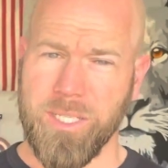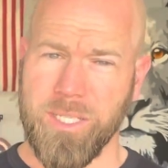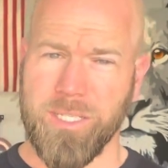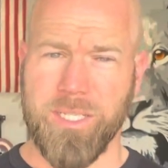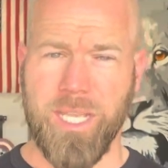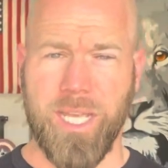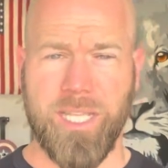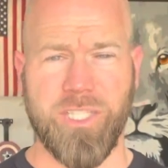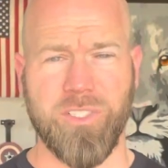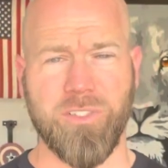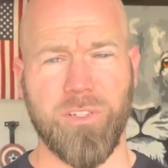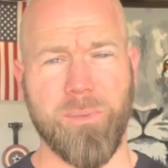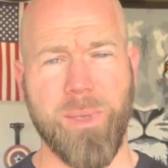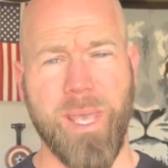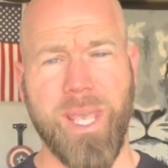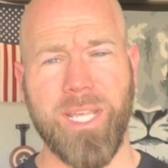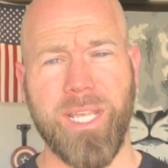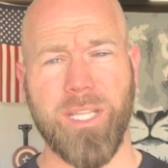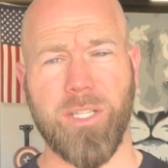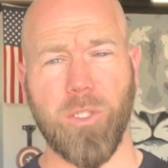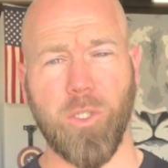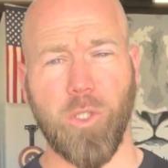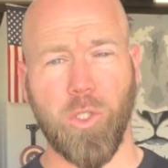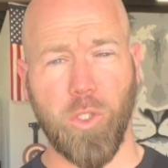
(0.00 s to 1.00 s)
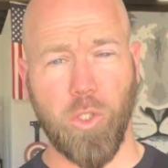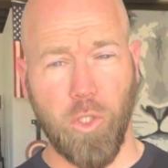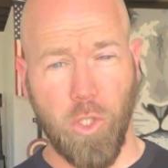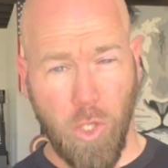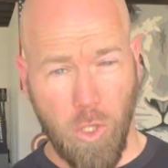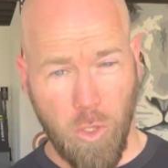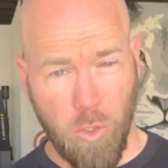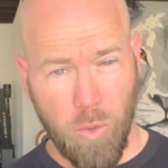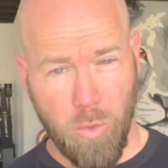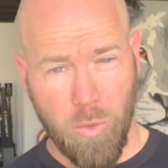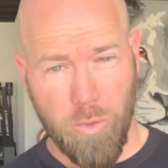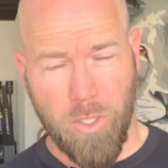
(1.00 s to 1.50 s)
that's from a
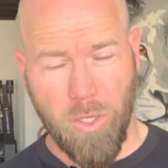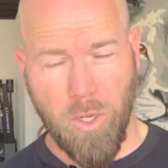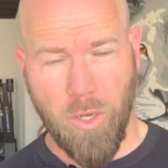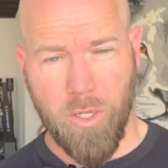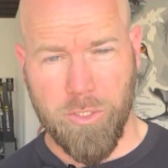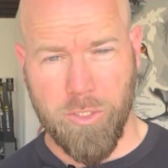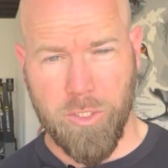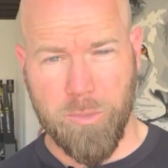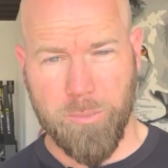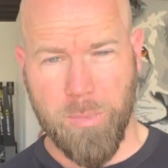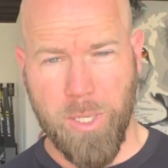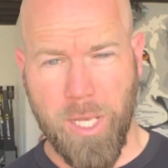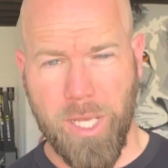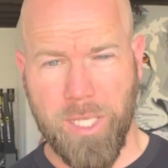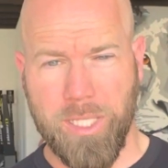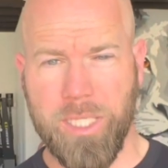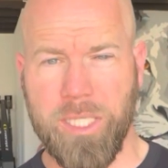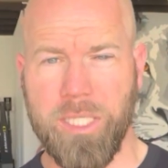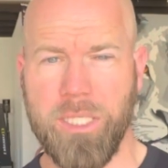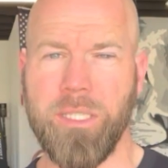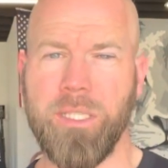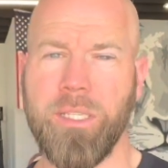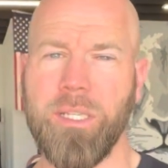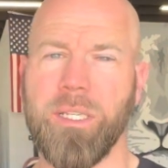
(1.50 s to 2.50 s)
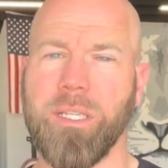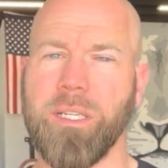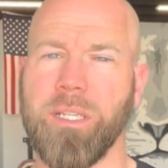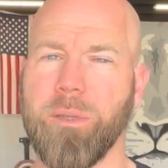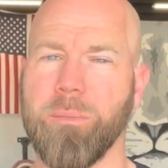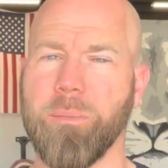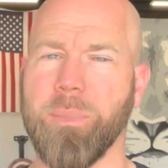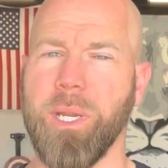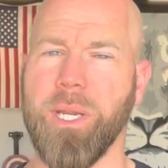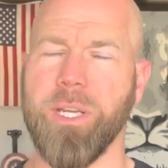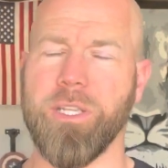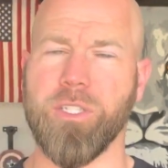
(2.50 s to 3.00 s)
load on your body
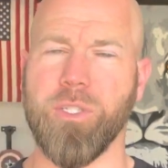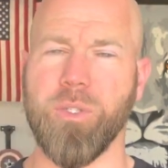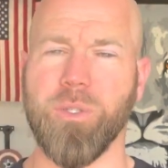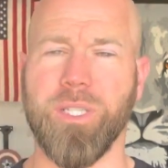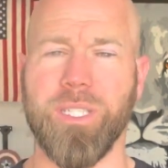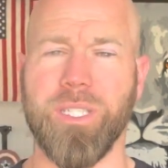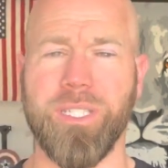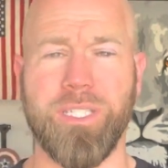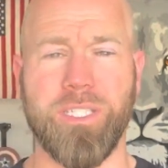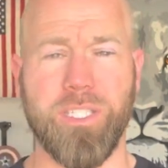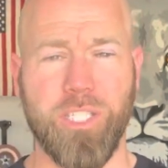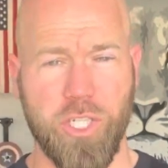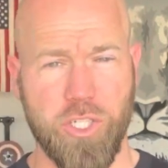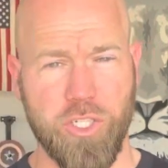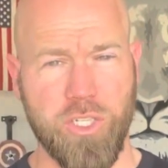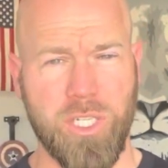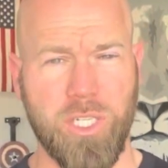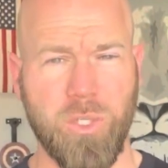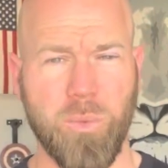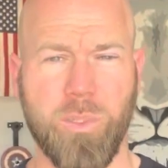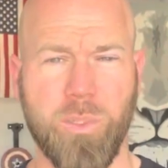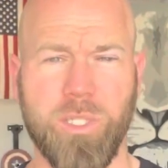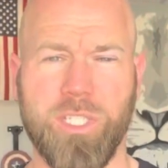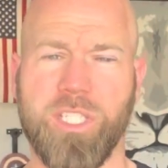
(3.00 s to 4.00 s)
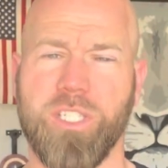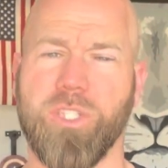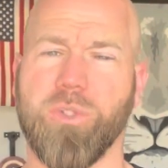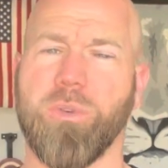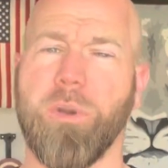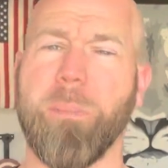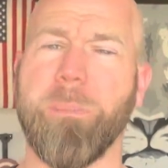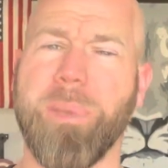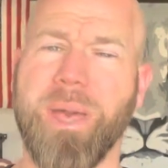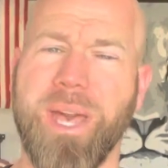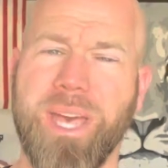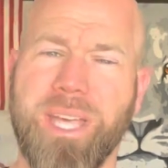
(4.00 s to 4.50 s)
compared to conditioning, which is a
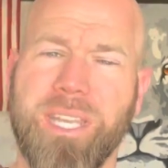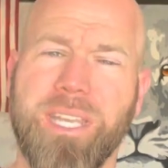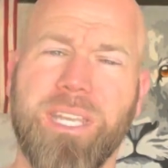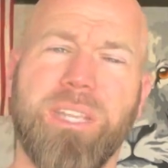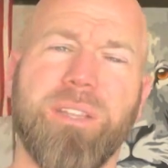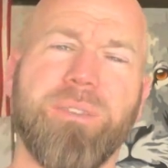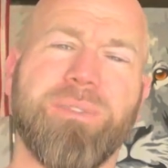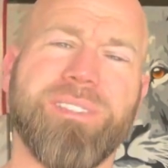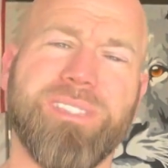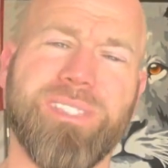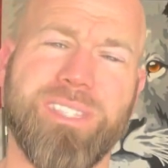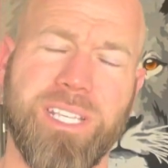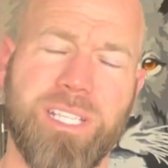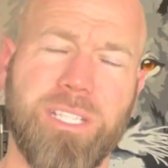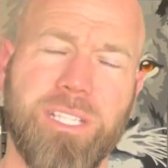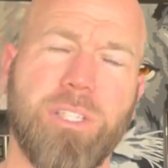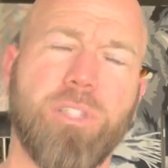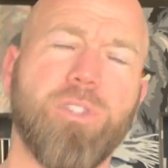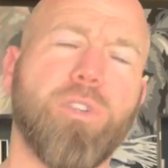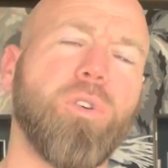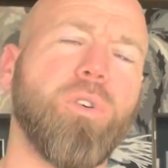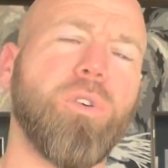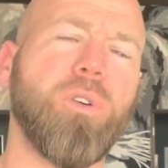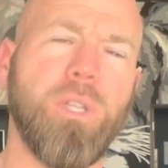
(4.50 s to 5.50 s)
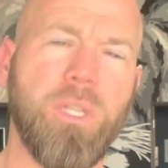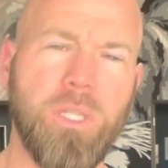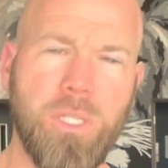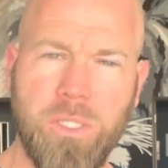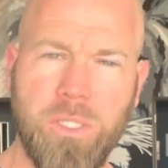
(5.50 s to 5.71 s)
repetitive cyclical